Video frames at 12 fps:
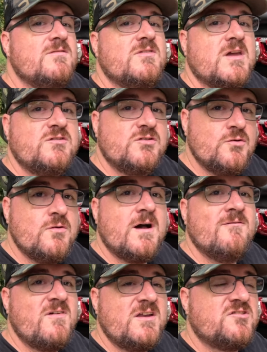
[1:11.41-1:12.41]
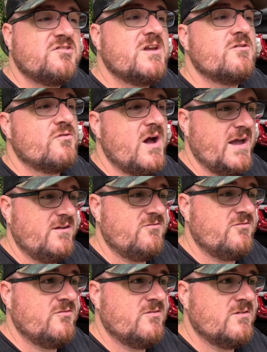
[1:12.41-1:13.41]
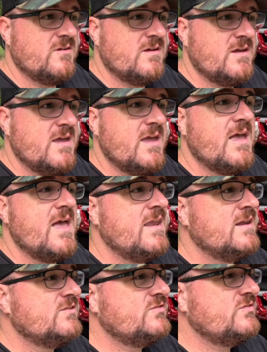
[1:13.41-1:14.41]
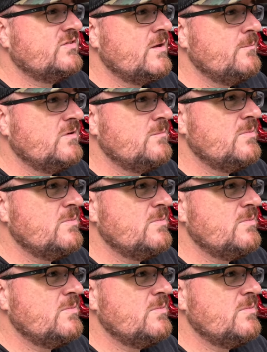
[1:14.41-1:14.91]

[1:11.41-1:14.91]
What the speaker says: they do eventually arrive. And it seemed to